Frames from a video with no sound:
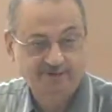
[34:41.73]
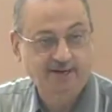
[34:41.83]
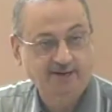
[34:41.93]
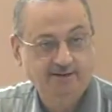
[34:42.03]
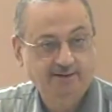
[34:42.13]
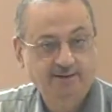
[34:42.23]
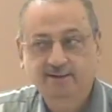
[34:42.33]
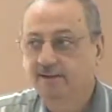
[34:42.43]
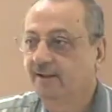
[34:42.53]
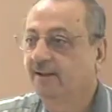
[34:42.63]
day.
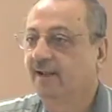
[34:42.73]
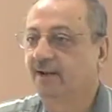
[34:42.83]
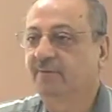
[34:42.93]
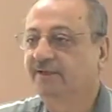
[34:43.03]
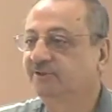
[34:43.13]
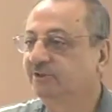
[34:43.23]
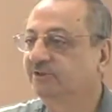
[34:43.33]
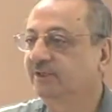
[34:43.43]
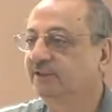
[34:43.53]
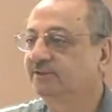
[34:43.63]
And brothers and
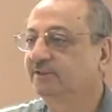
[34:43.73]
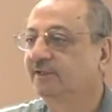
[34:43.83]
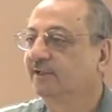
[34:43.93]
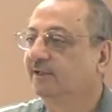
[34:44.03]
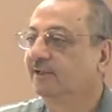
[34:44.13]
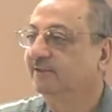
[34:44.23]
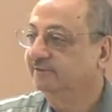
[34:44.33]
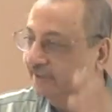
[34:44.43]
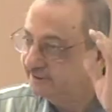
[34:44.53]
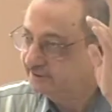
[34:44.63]
sisters,
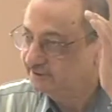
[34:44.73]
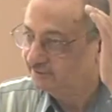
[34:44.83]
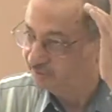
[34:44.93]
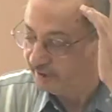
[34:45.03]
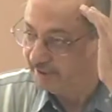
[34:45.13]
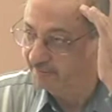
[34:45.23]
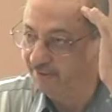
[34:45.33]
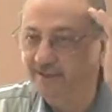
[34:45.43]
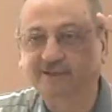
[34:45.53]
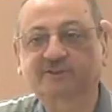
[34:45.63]
this thing
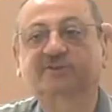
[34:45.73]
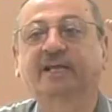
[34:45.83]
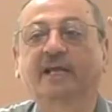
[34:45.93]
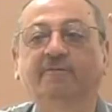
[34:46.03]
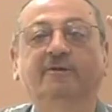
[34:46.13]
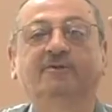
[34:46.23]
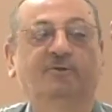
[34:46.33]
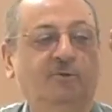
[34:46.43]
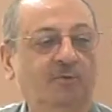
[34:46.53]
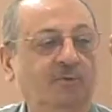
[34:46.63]
will stay with
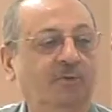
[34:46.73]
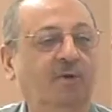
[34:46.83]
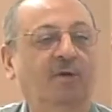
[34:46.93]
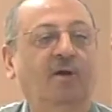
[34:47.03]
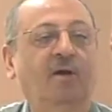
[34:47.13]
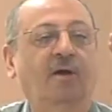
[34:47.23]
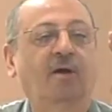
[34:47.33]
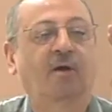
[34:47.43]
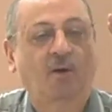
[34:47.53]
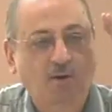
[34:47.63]
you
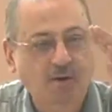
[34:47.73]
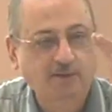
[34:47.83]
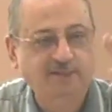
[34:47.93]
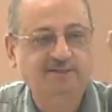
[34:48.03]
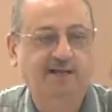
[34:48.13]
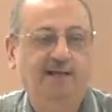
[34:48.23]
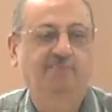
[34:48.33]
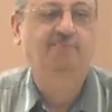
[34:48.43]
all the time